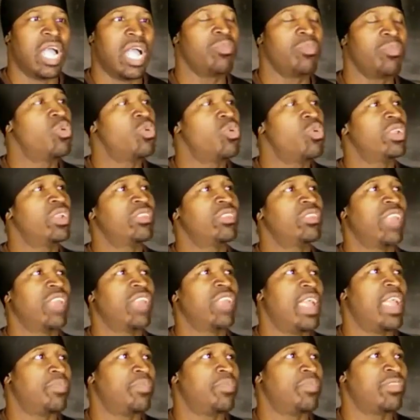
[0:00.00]
I'm going
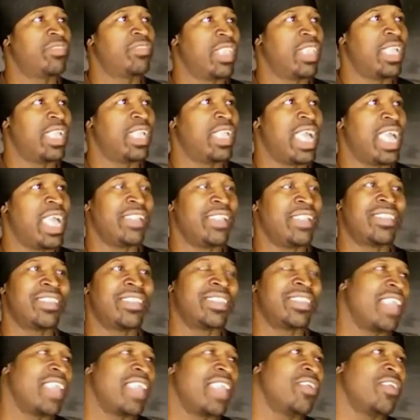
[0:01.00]
to have to say
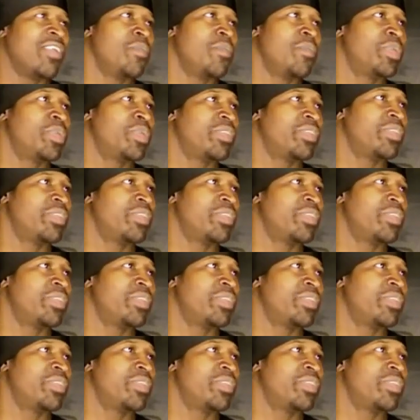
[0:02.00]
I deny your